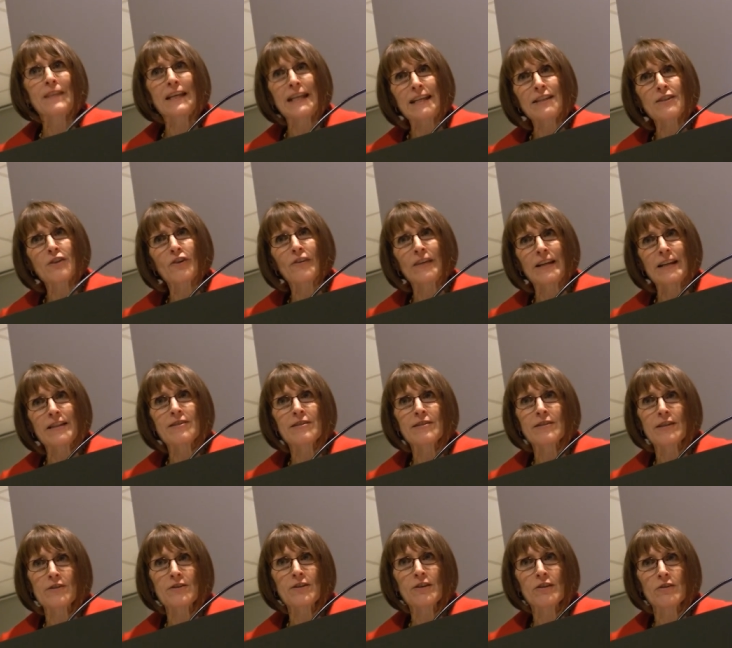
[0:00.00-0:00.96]
these are
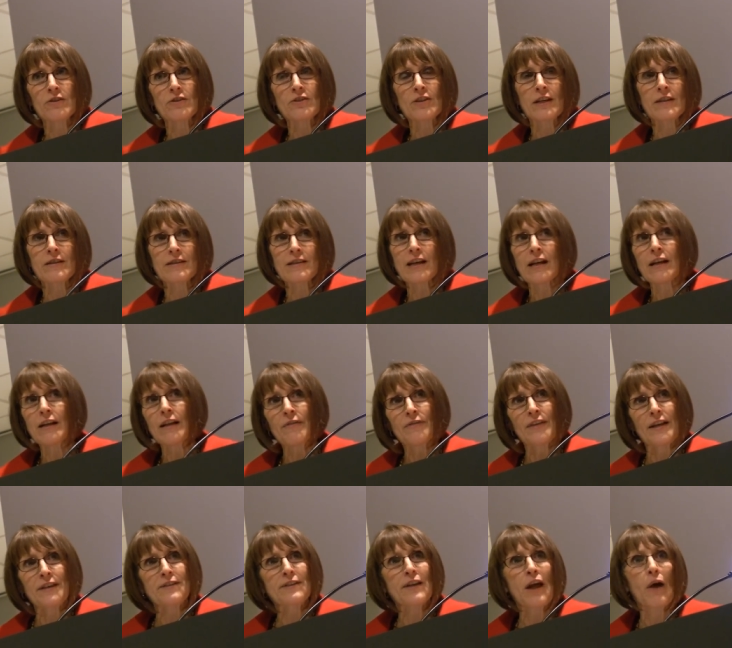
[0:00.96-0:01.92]
institutions
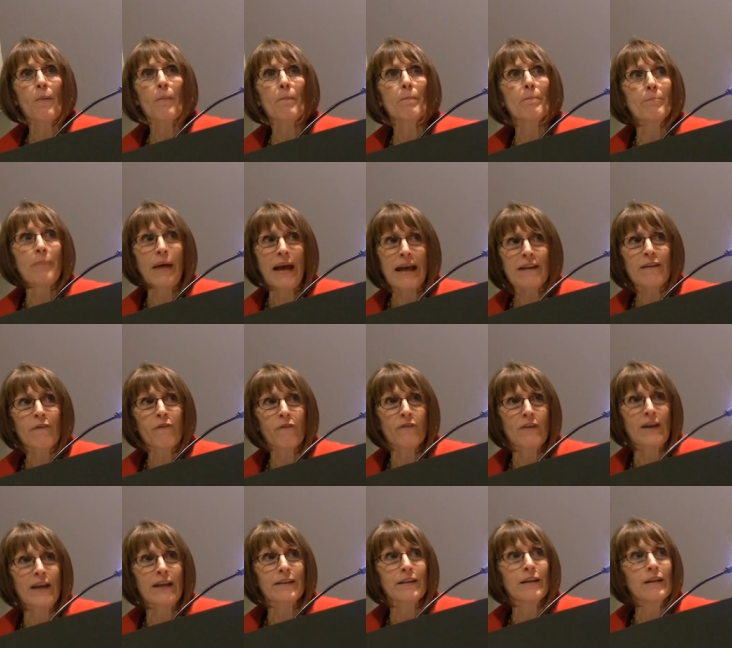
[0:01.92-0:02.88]
that don't
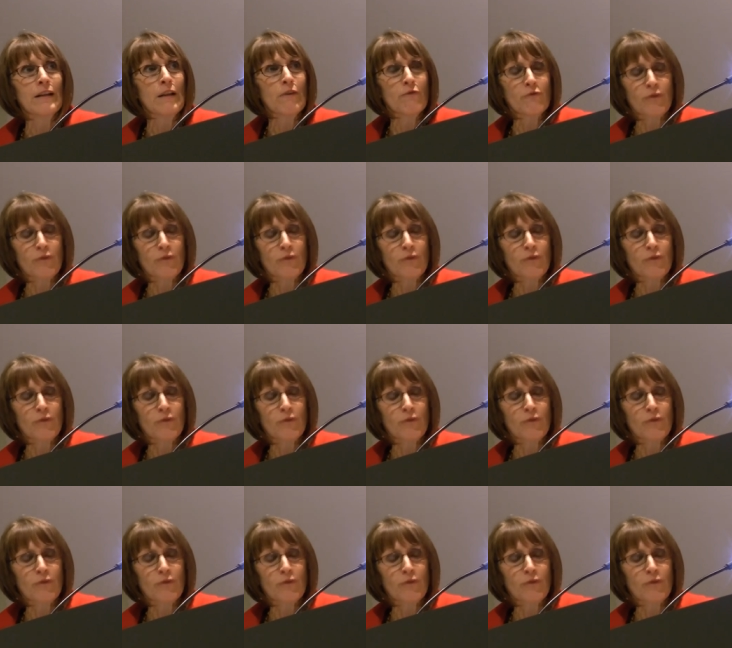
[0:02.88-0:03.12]
benefit